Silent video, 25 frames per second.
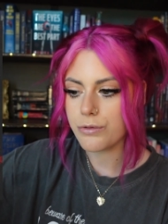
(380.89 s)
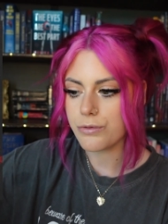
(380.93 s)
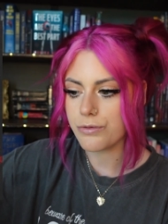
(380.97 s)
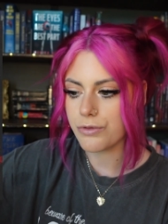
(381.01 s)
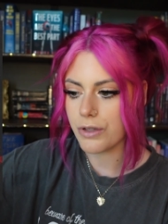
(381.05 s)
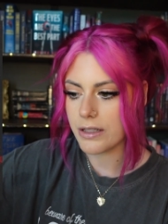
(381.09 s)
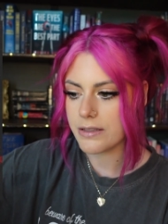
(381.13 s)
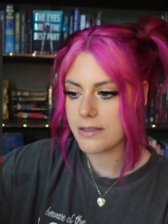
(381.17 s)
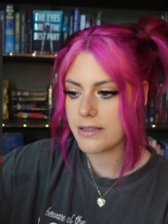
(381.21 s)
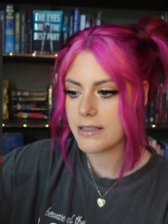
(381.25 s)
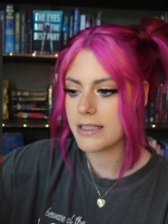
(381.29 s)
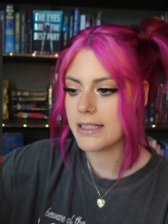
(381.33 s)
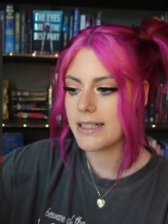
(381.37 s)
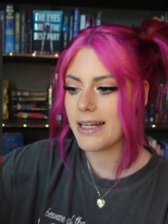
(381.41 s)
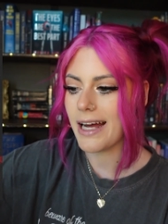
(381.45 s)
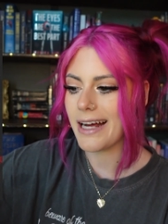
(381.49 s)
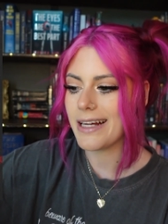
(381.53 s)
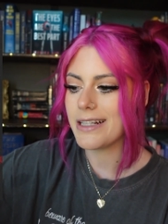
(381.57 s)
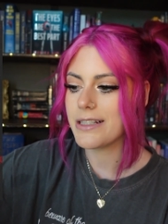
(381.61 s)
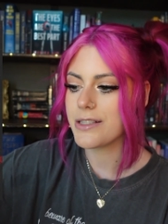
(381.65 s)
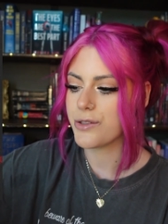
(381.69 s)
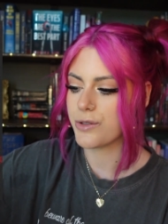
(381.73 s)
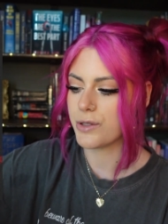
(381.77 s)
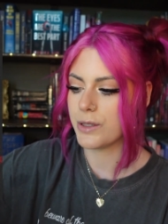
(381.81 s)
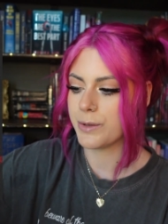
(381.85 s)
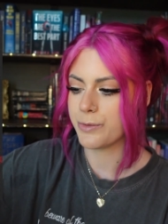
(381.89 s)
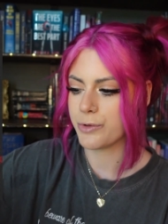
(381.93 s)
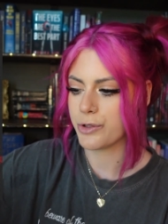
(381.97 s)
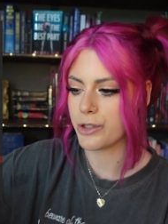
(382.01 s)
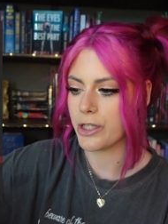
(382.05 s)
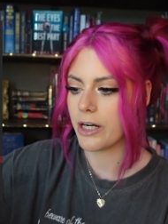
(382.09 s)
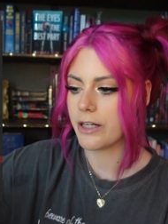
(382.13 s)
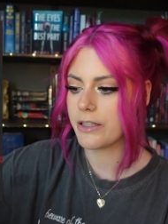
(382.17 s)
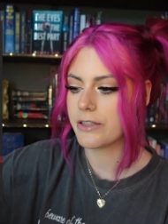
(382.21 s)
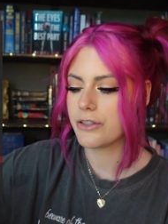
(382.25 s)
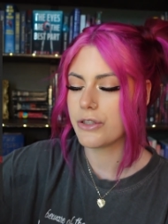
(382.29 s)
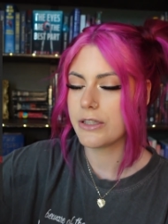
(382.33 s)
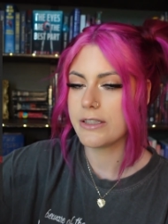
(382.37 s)
rusty ice cream
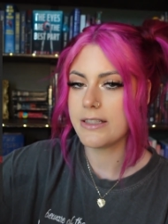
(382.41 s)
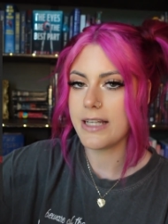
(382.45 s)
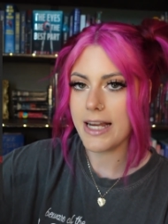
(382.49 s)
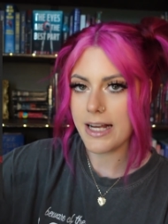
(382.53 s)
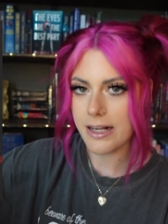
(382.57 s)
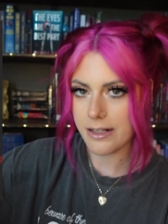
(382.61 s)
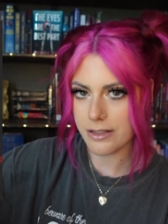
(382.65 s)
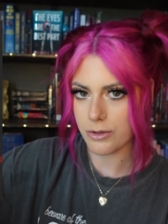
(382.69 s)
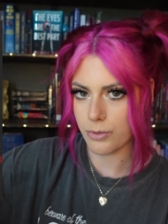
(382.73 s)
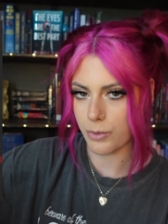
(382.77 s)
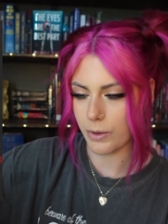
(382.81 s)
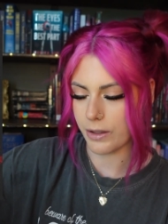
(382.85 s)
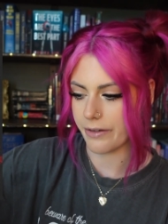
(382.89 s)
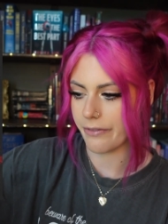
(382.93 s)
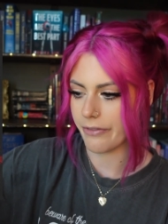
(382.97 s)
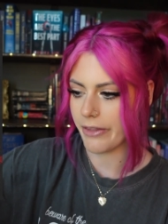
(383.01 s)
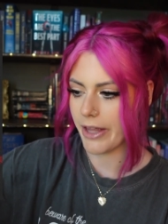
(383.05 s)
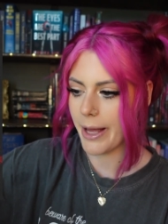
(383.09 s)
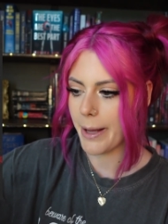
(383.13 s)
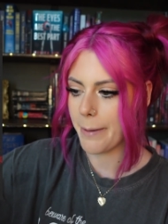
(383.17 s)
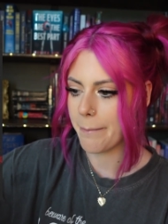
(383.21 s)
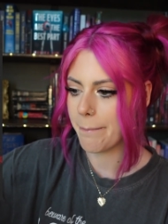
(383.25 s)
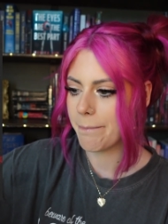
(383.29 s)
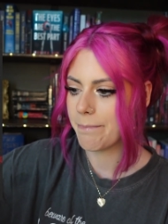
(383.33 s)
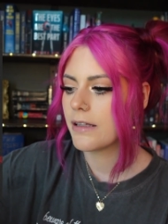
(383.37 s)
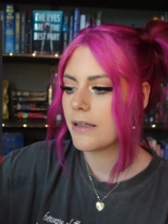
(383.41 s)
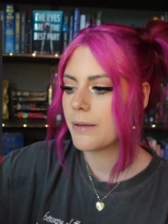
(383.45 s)
truck takes one of them.